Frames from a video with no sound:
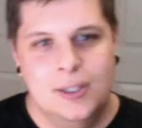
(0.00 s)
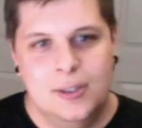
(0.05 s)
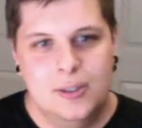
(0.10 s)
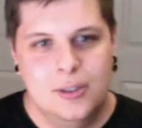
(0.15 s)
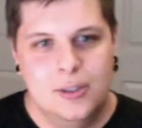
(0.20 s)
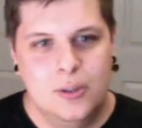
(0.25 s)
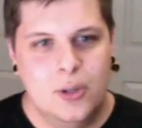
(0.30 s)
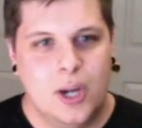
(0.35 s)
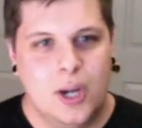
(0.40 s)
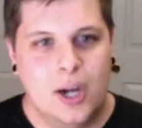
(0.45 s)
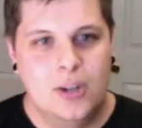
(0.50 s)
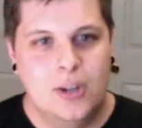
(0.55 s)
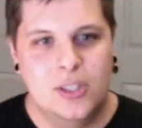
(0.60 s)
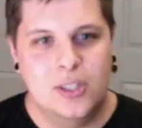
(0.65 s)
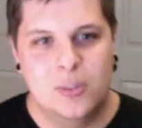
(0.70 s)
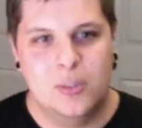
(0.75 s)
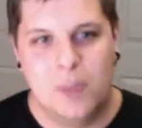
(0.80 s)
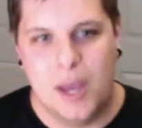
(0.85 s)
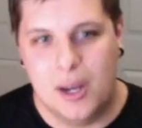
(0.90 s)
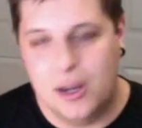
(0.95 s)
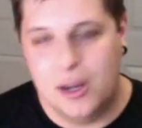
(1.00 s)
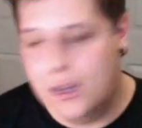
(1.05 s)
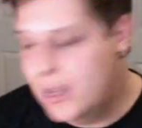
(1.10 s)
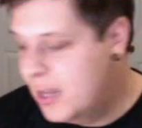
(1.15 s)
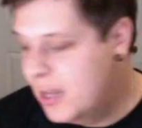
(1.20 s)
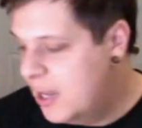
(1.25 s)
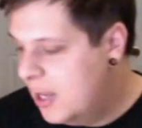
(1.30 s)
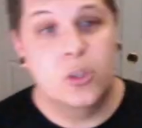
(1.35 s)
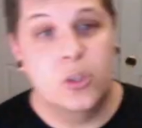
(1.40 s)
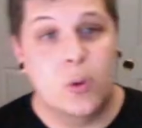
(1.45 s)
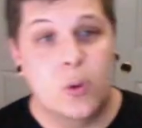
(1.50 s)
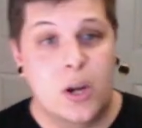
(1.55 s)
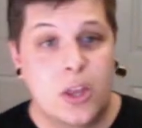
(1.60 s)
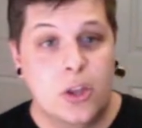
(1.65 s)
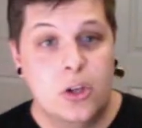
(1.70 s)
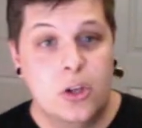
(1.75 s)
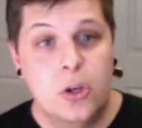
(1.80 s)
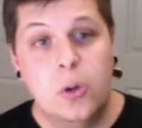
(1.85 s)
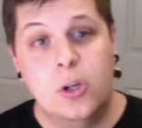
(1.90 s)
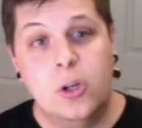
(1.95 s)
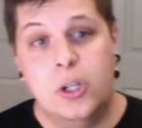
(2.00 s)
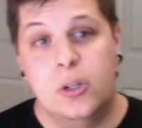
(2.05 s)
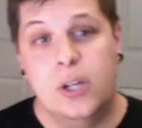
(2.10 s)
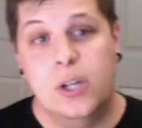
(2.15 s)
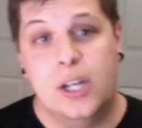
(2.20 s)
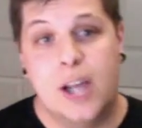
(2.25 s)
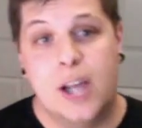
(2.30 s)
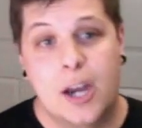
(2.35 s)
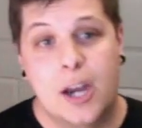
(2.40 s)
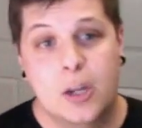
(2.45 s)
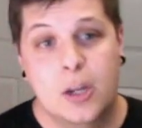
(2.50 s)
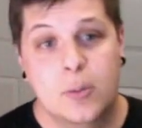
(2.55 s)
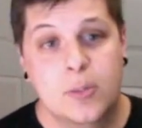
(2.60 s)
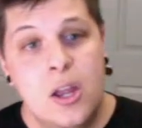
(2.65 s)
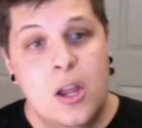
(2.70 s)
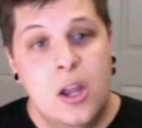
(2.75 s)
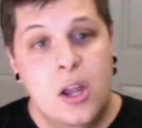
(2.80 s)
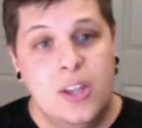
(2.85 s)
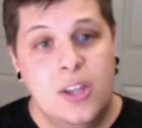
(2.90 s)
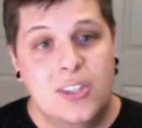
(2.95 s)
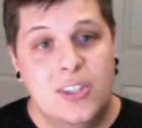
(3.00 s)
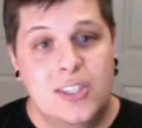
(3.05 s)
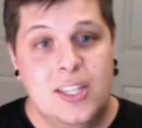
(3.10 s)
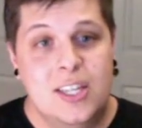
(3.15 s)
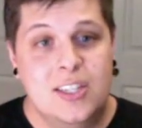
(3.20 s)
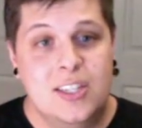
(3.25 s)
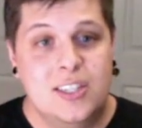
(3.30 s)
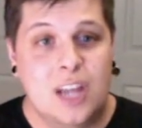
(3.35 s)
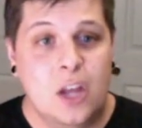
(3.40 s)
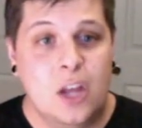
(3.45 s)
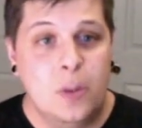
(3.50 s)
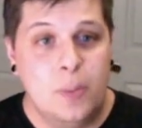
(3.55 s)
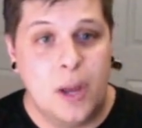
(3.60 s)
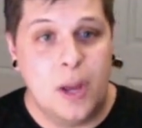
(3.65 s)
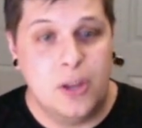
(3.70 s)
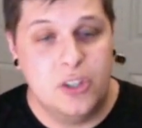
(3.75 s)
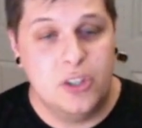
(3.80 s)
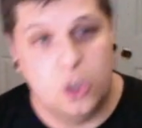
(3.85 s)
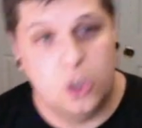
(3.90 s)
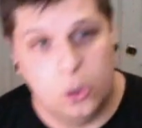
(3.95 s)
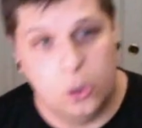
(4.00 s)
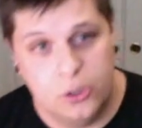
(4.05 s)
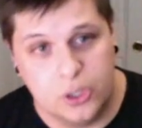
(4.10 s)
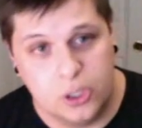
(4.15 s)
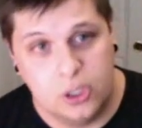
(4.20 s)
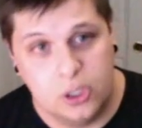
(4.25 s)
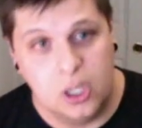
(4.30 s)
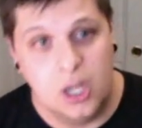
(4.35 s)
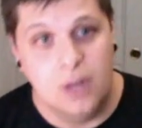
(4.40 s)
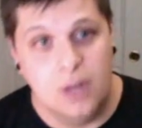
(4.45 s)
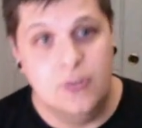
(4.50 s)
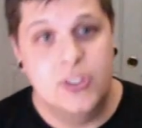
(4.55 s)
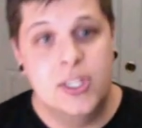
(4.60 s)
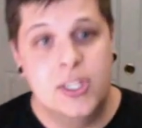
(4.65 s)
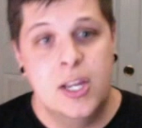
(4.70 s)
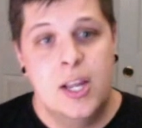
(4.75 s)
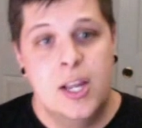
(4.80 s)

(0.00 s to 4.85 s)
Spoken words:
who cares? It's beta. One of the newer unique items is the Southbound Soldier Gloves.